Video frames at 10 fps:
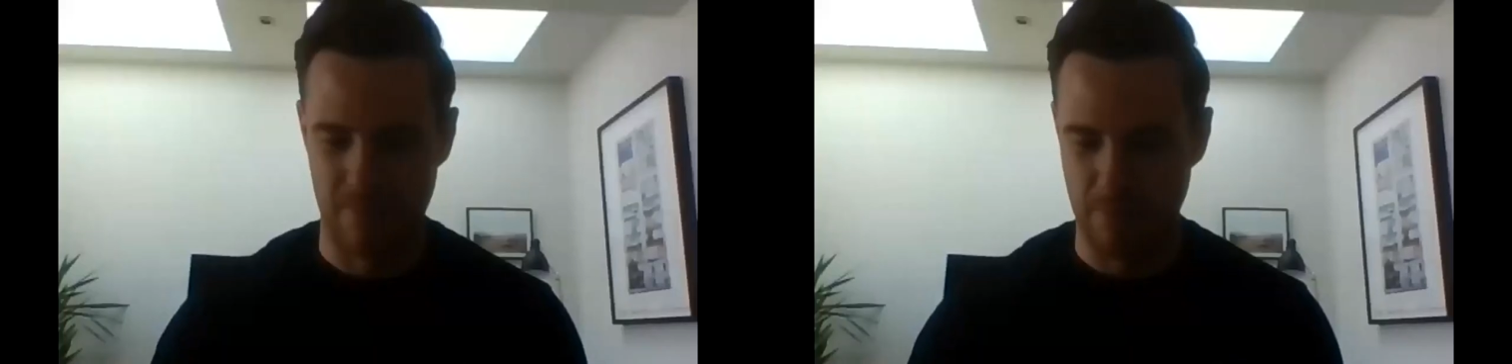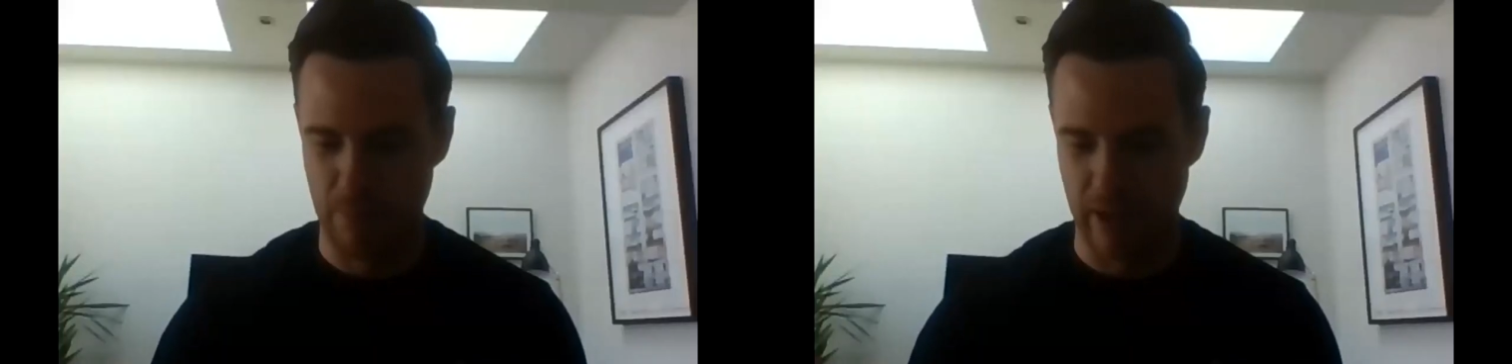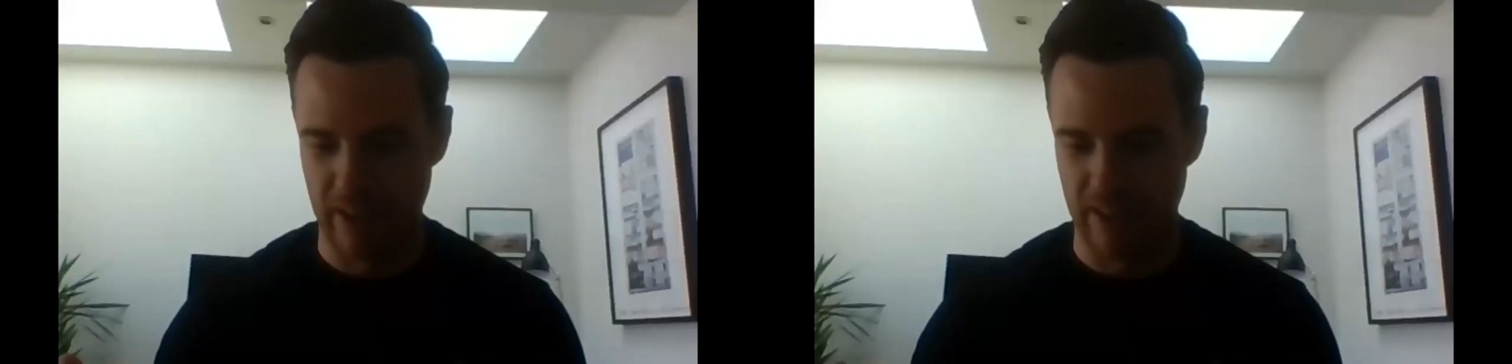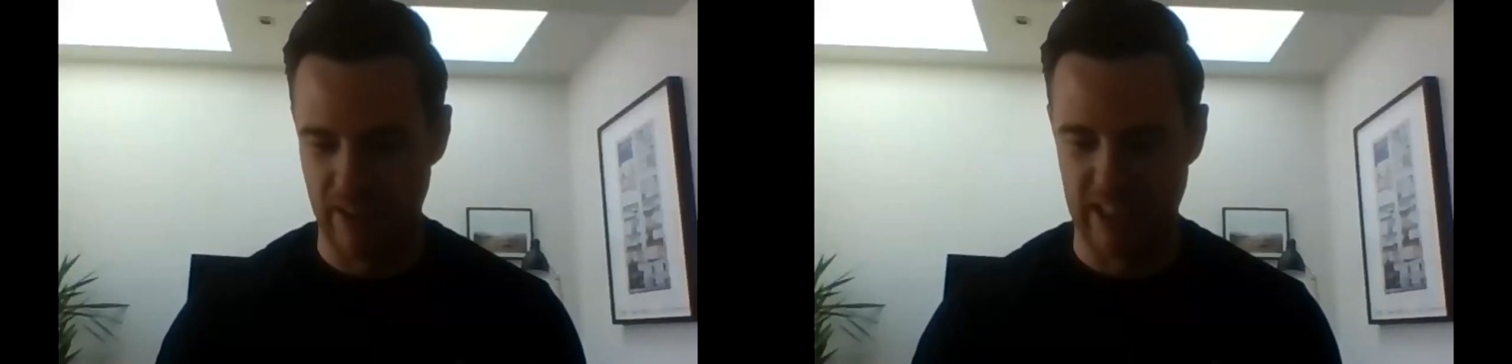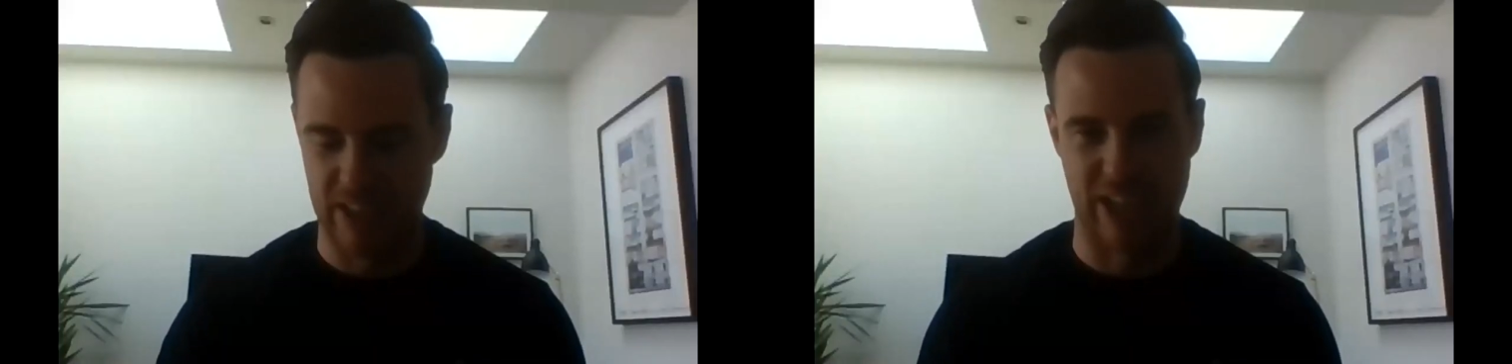But
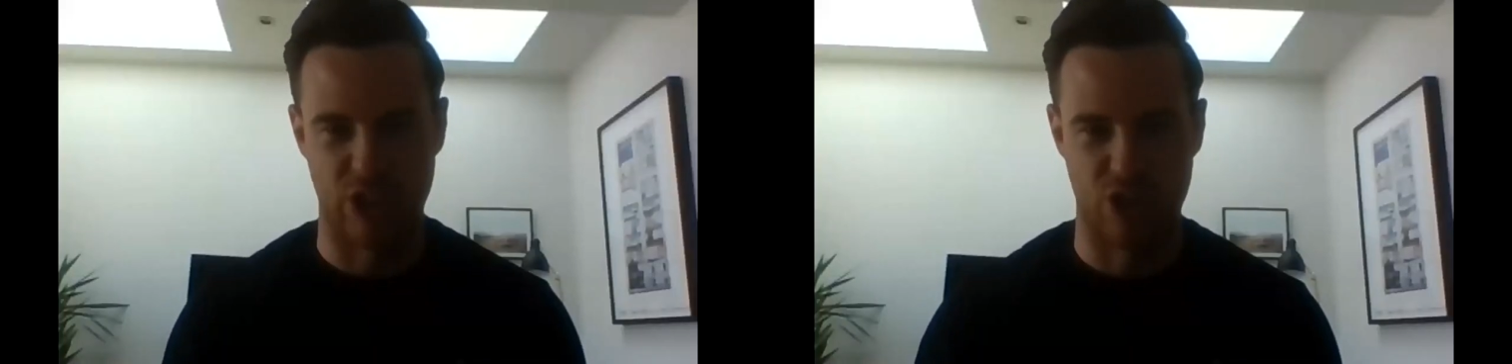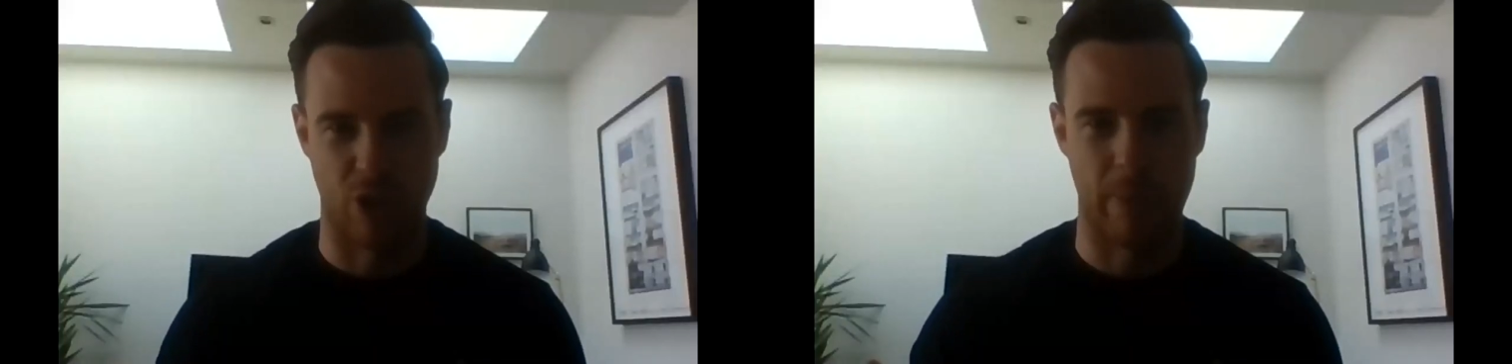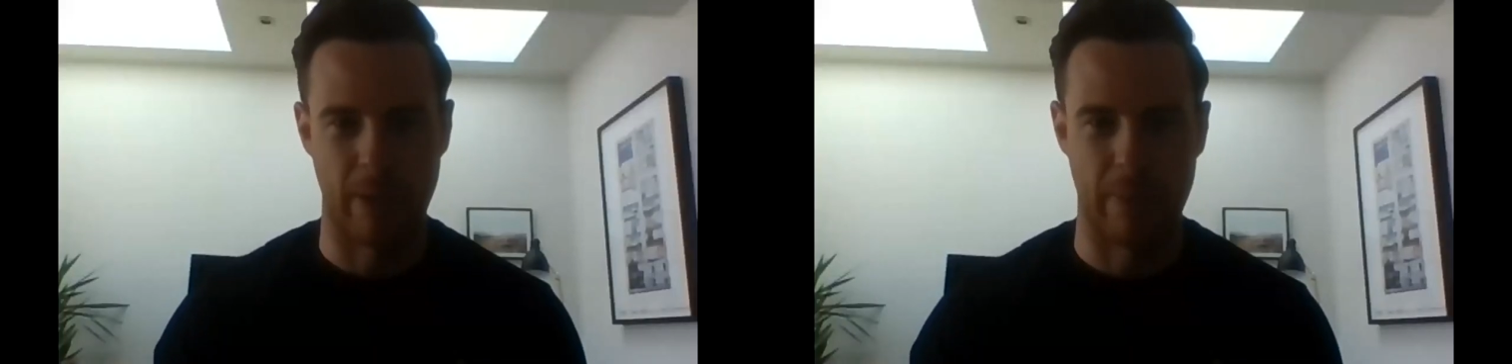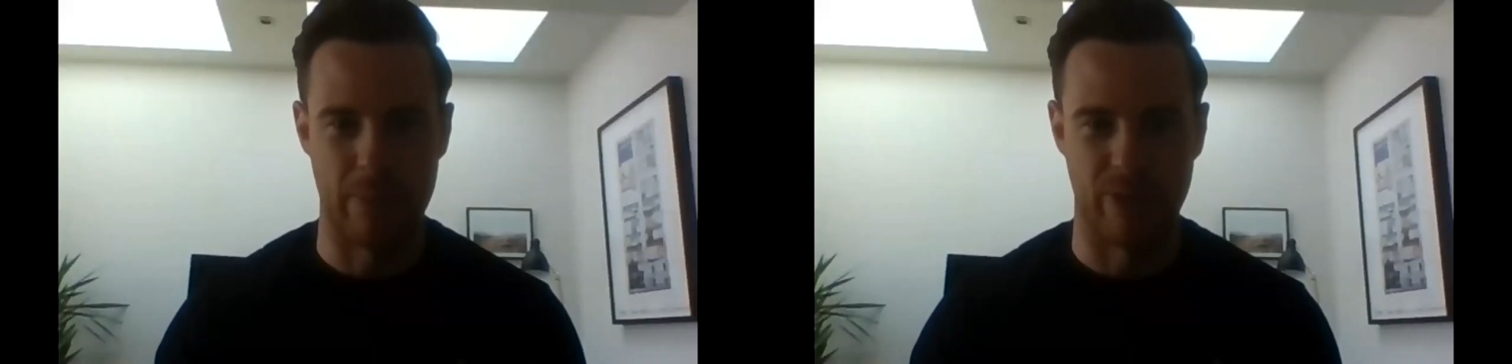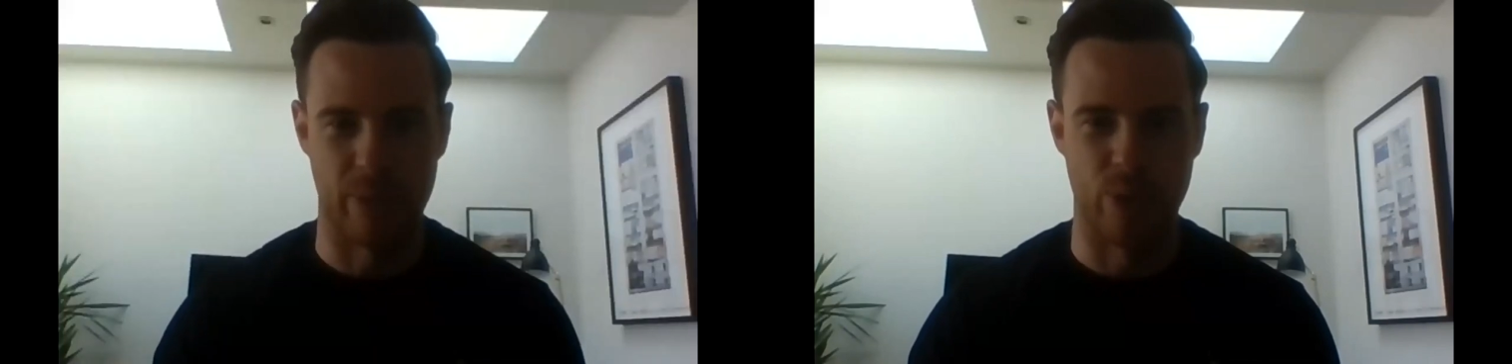it's actually stopping
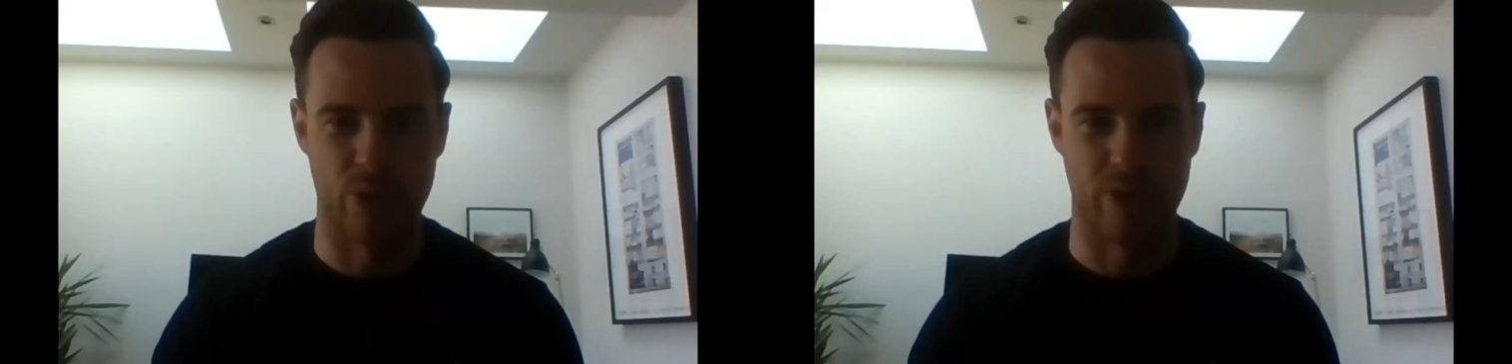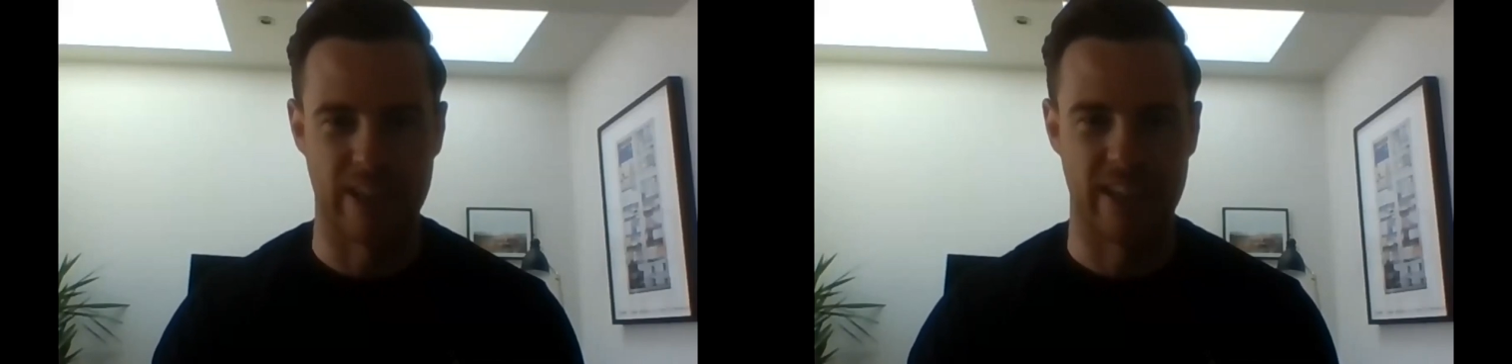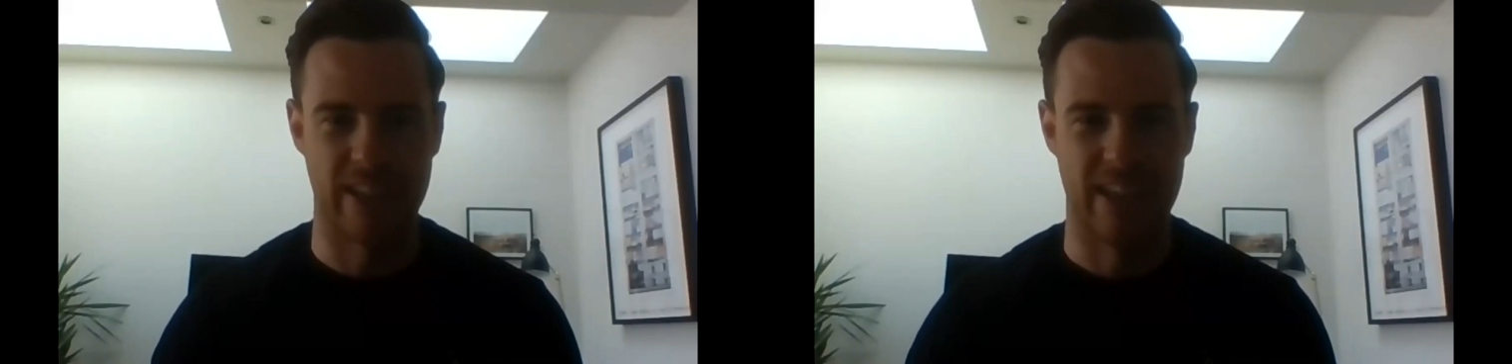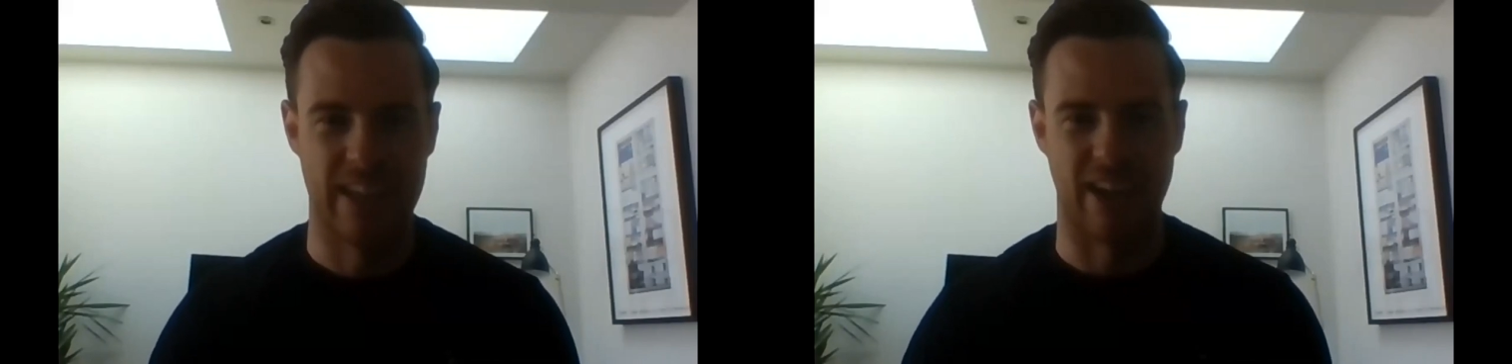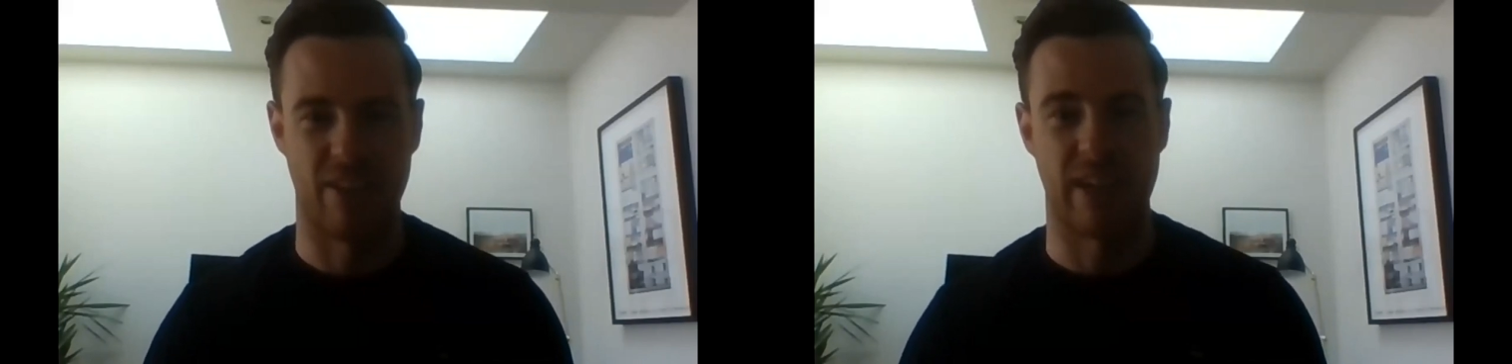people from ordering.
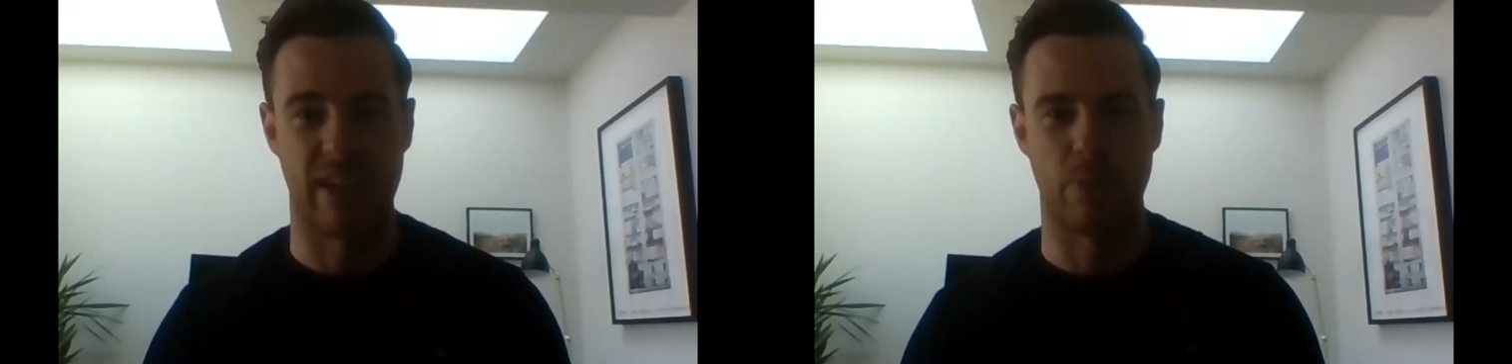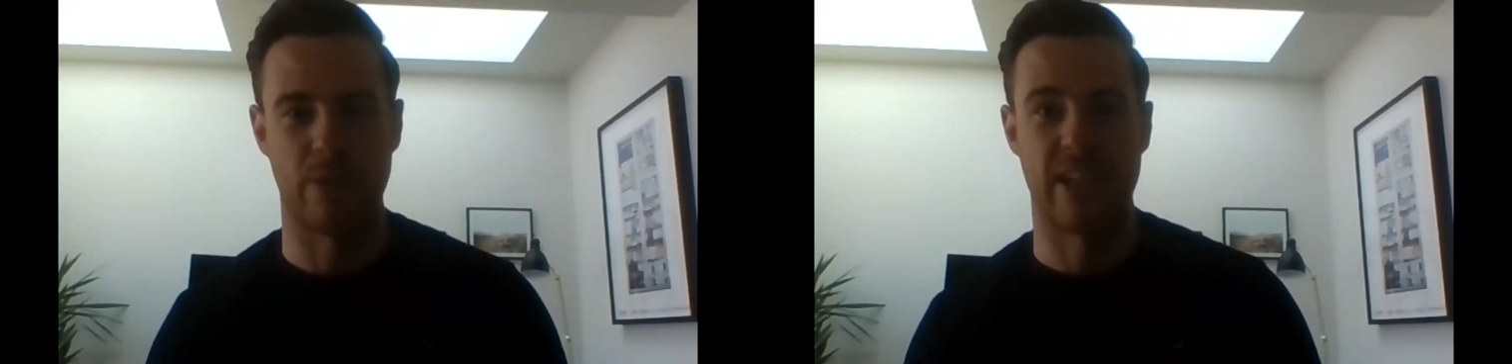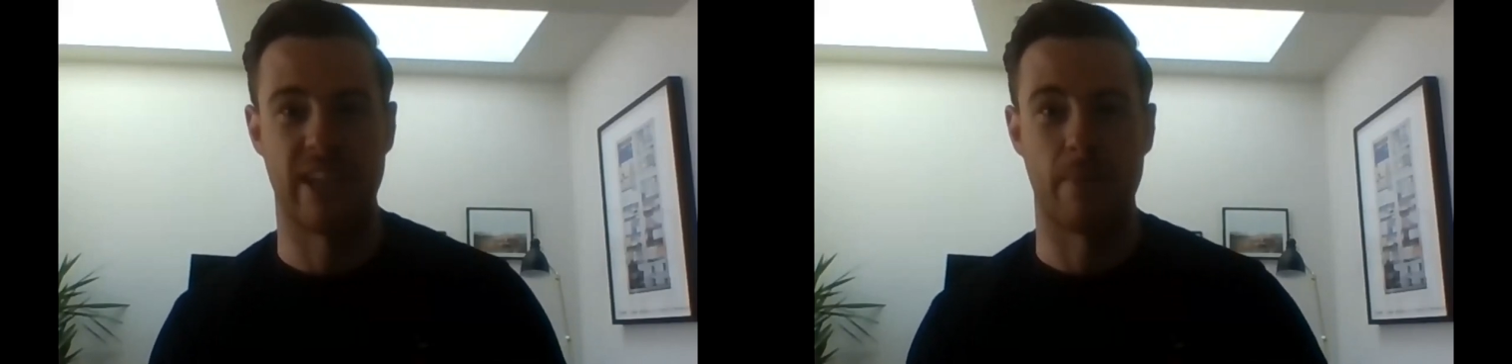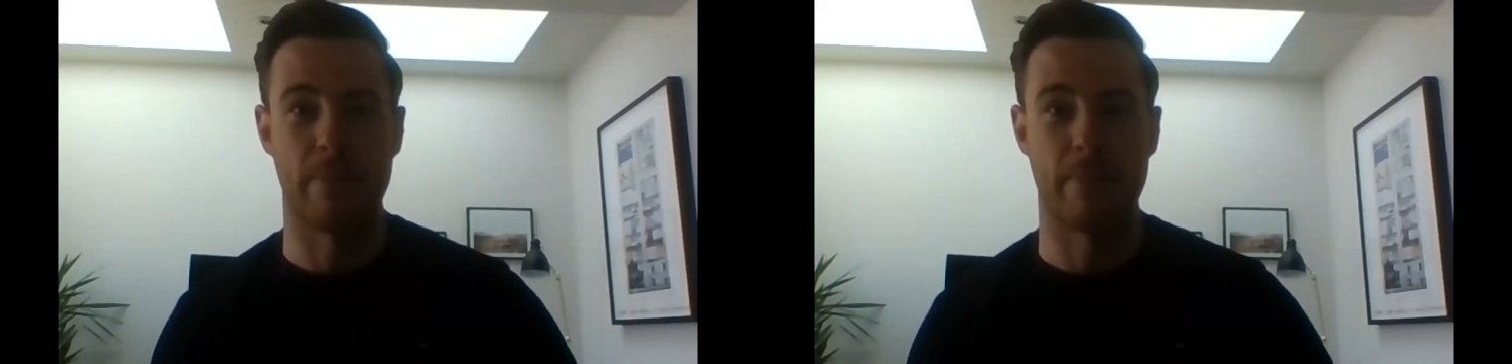And I think we're seeing a big